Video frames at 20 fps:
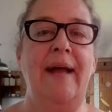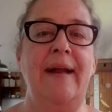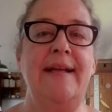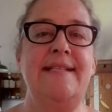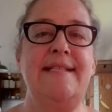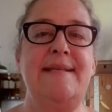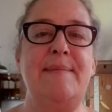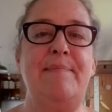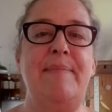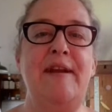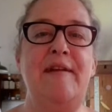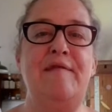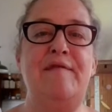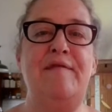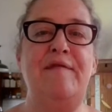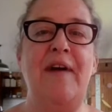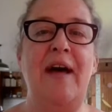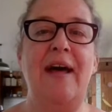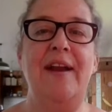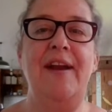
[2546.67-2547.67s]
it's a bit of
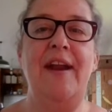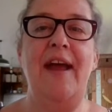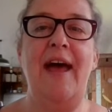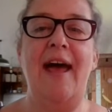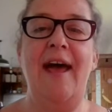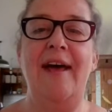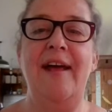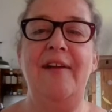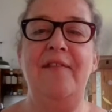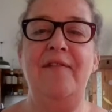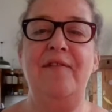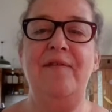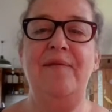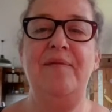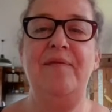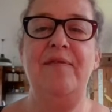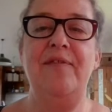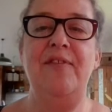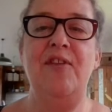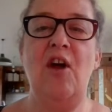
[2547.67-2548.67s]
fun and
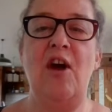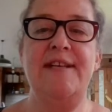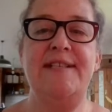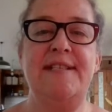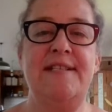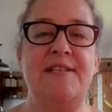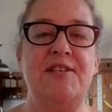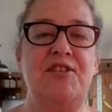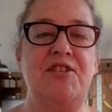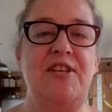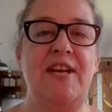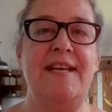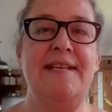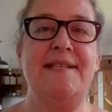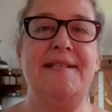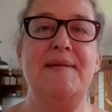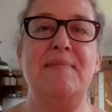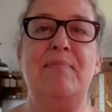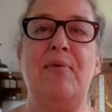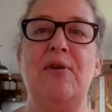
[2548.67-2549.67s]
nice to share
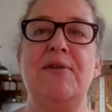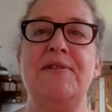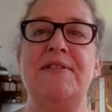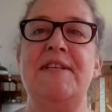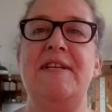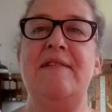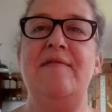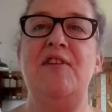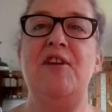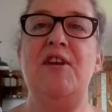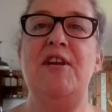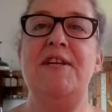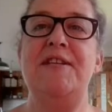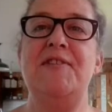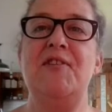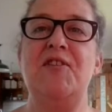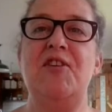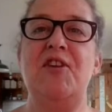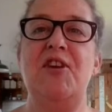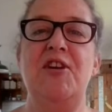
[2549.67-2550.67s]
some positive news
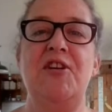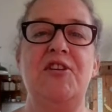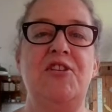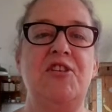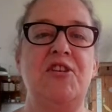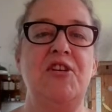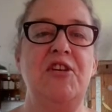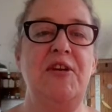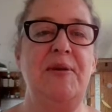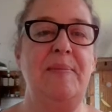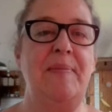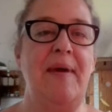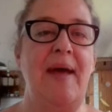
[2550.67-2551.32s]
on YouTube.